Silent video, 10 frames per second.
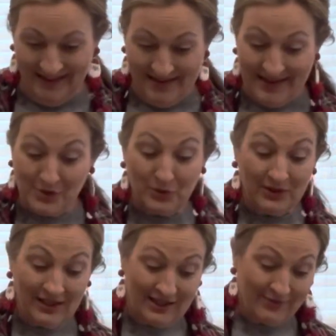That's
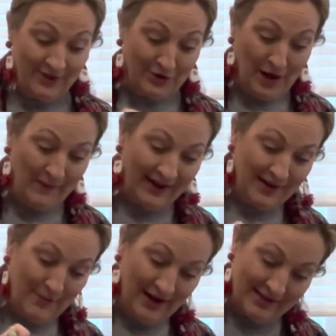really good when you're not making a
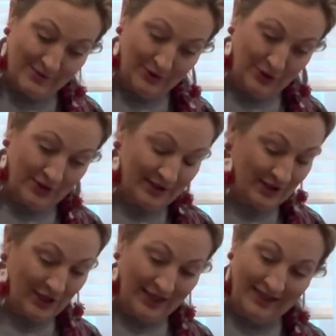mess when you're
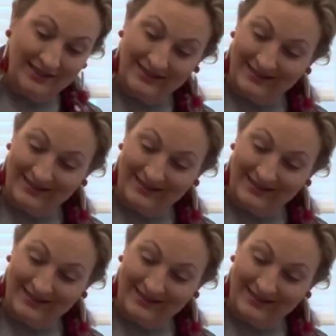cooking.